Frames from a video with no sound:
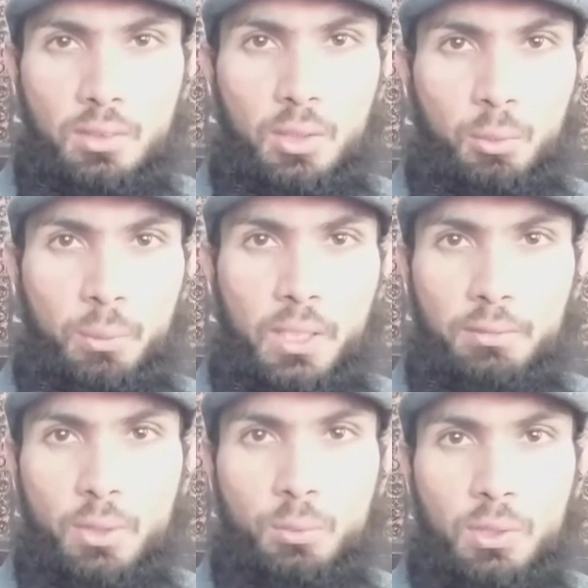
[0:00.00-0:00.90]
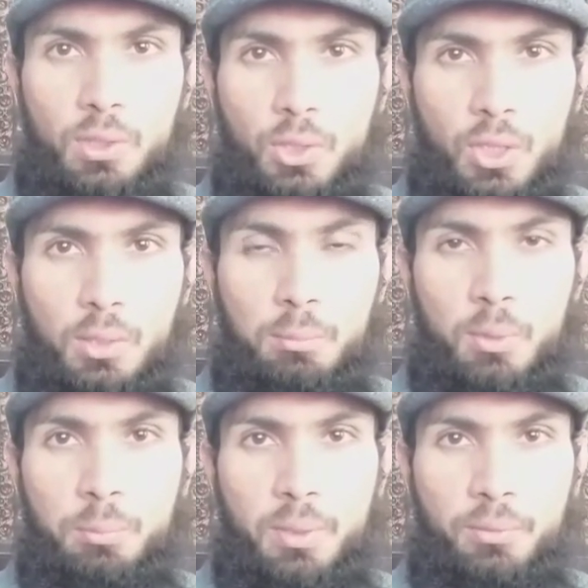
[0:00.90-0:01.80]
Whenever you want to talk
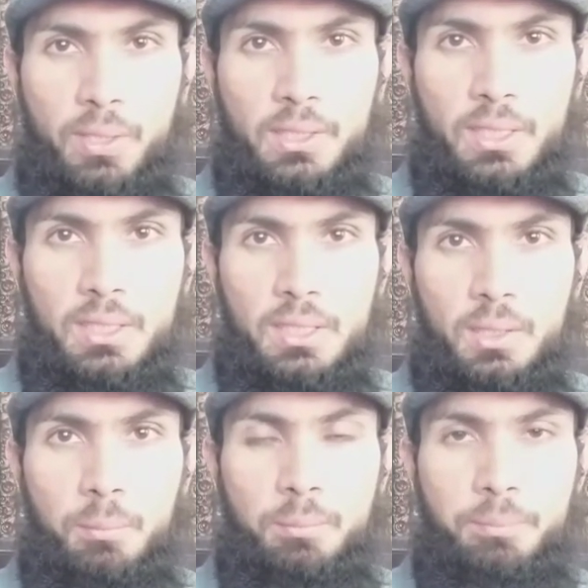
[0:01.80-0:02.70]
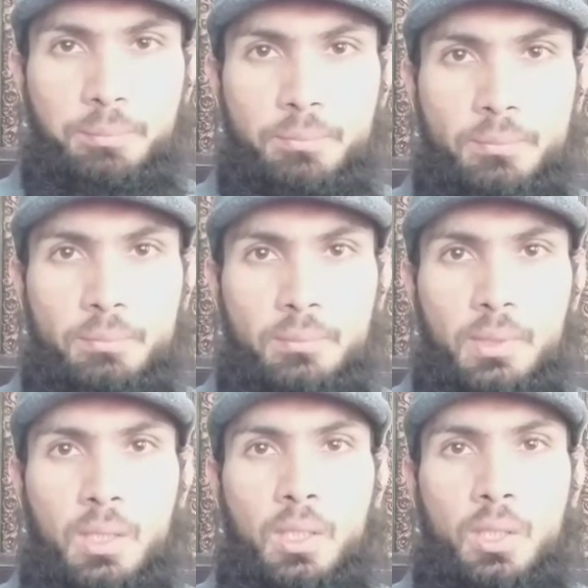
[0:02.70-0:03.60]
about perfect tense,
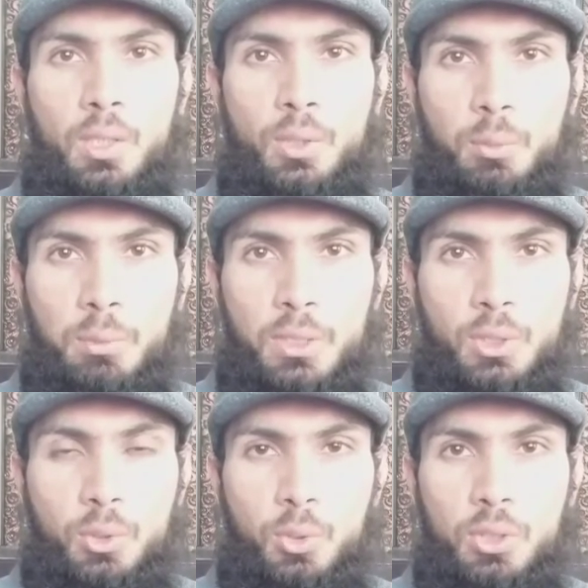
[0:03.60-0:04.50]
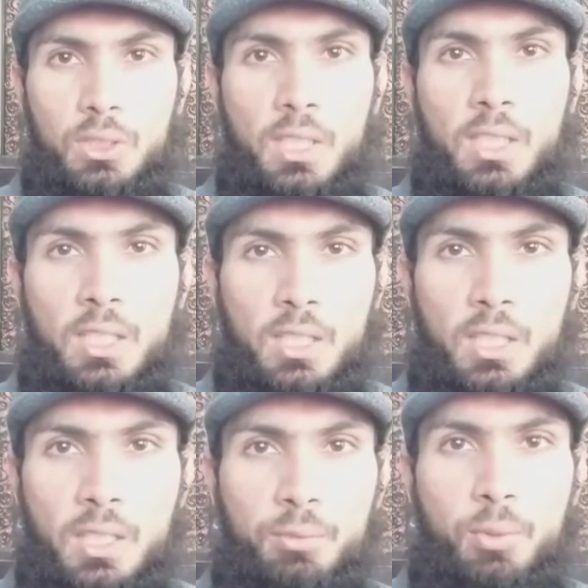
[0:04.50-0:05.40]
you must use
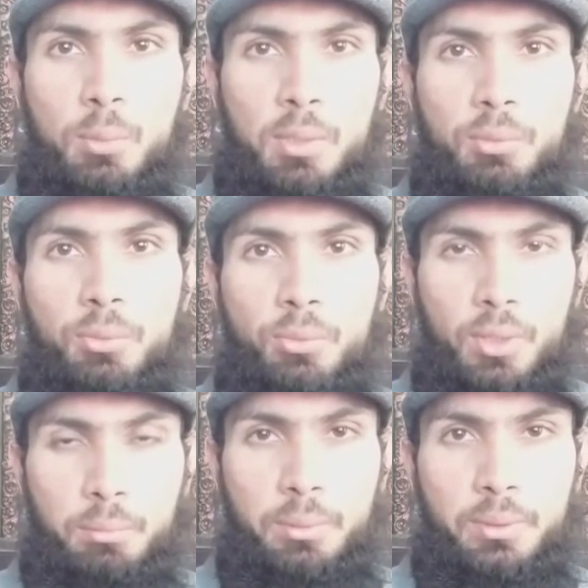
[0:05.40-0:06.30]
third form of verb.